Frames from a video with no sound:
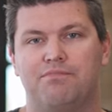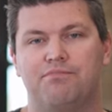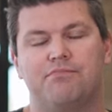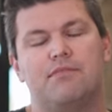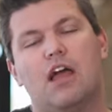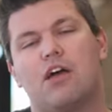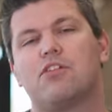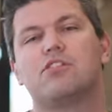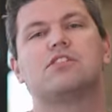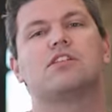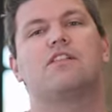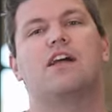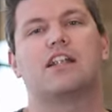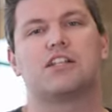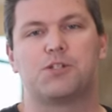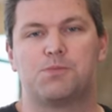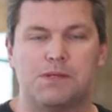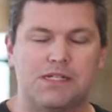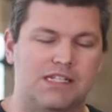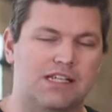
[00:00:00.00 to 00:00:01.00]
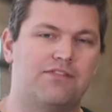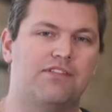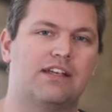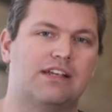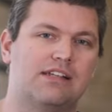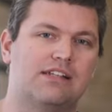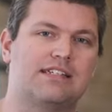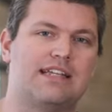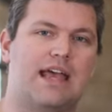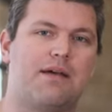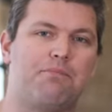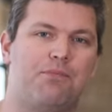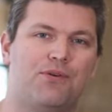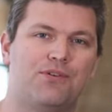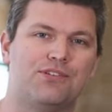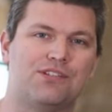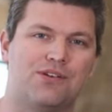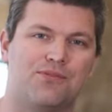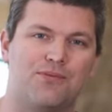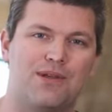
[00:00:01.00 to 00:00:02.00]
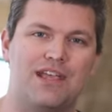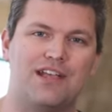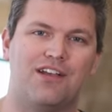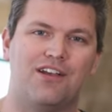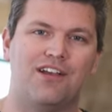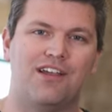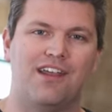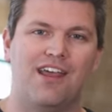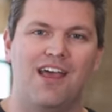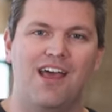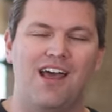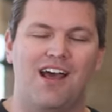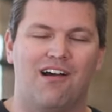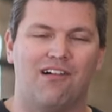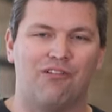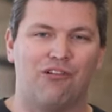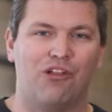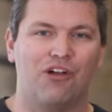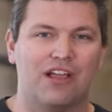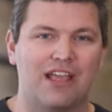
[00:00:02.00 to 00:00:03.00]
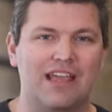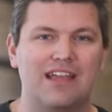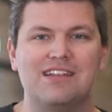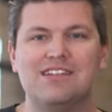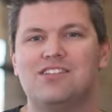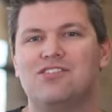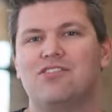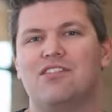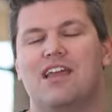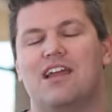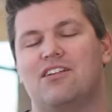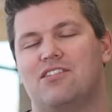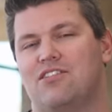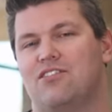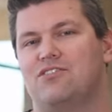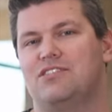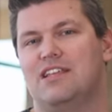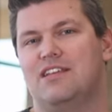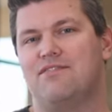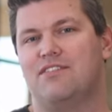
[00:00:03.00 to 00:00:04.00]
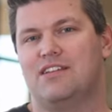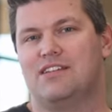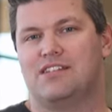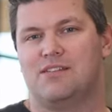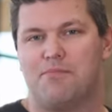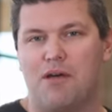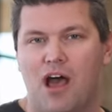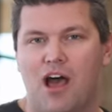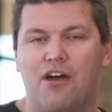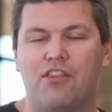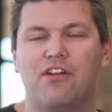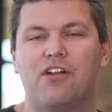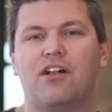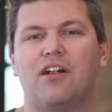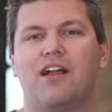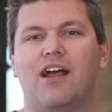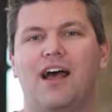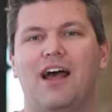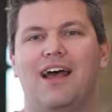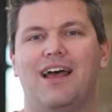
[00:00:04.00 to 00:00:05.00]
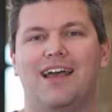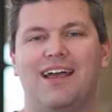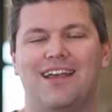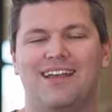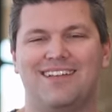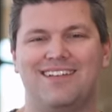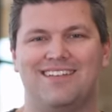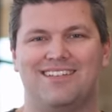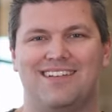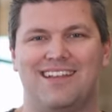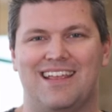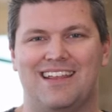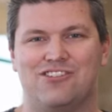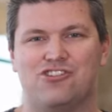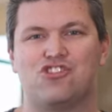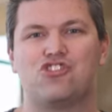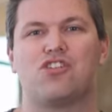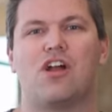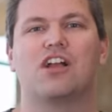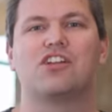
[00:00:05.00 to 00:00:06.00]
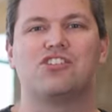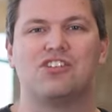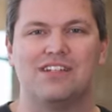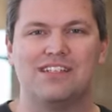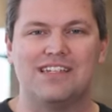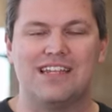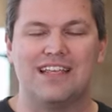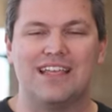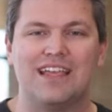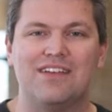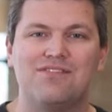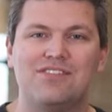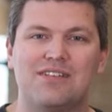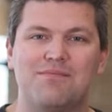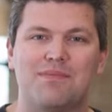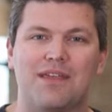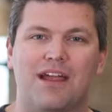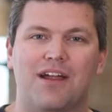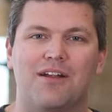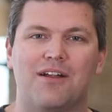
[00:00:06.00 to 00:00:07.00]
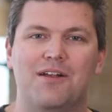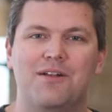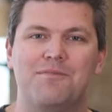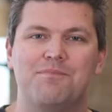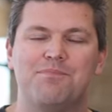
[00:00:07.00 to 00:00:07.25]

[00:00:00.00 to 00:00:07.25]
Now, there's a lot of specific examples that we could look into there. There's even some other uh, instructions he gives them there.